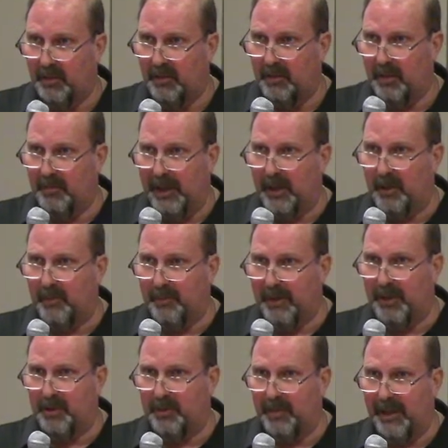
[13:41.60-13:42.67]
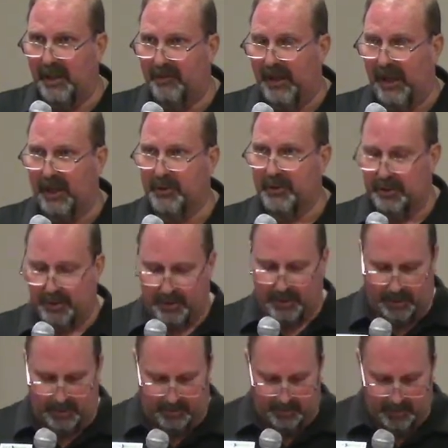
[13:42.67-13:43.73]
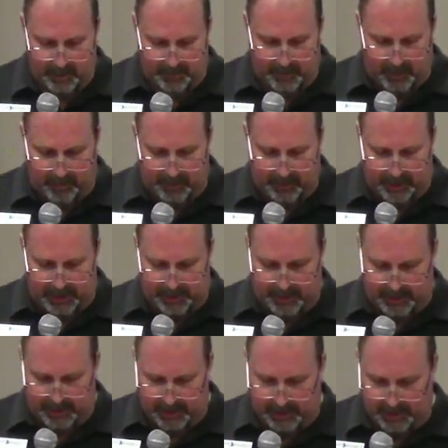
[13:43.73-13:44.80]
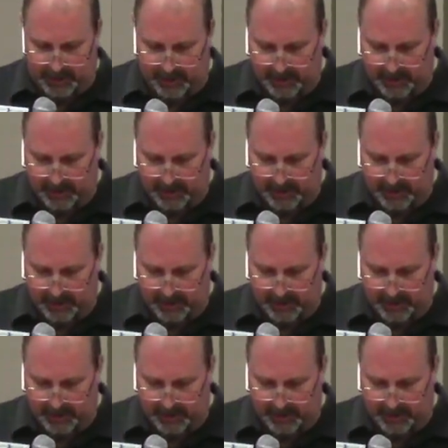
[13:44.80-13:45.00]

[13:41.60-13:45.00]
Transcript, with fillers: the major, major manufacturers to move their production.